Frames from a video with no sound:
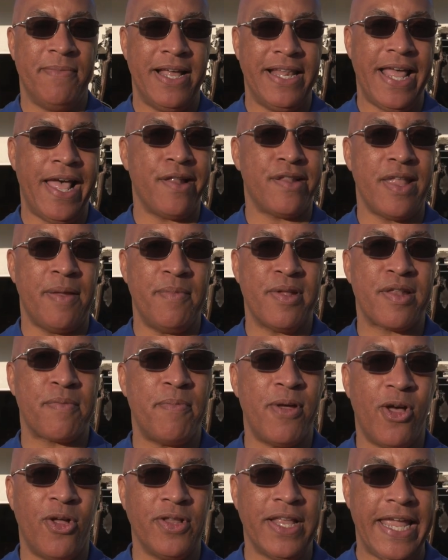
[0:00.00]
My last name is
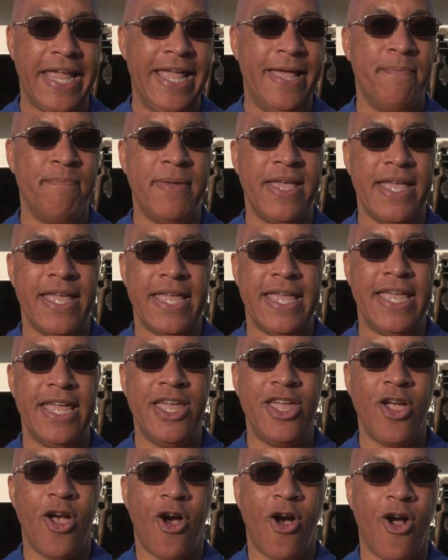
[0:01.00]
spelled
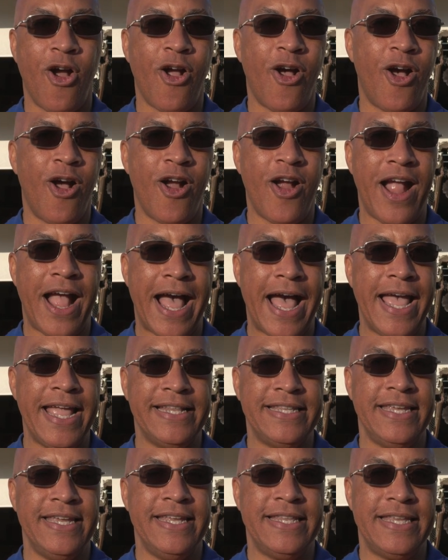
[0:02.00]

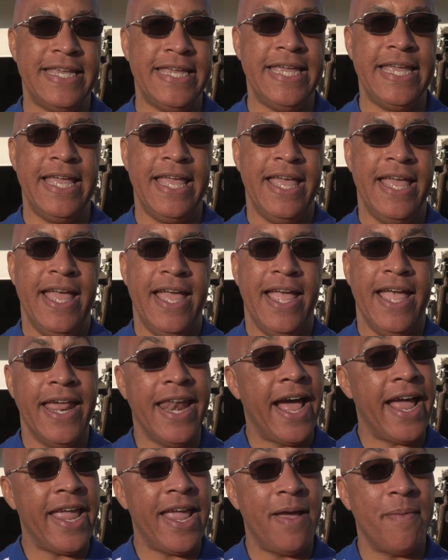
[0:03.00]
M-E-R-R-I-T-T,
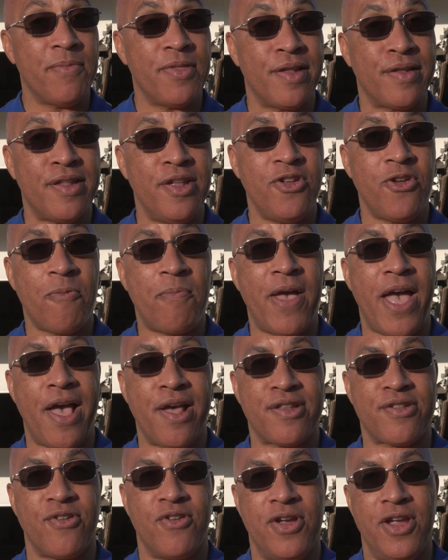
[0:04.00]
and I am the senior
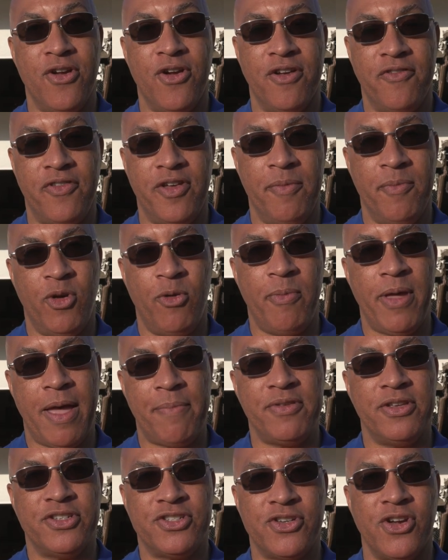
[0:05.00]
pastor here at Fundamental
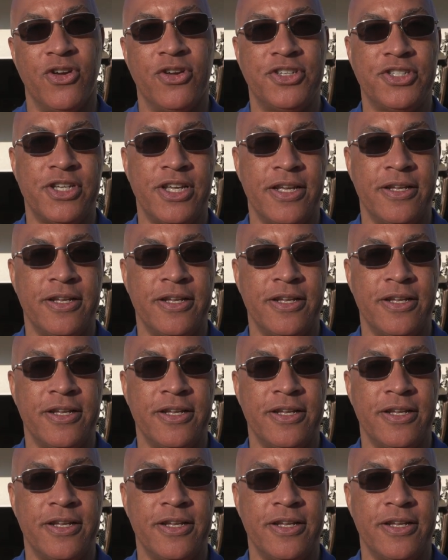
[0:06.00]
Baptist Church.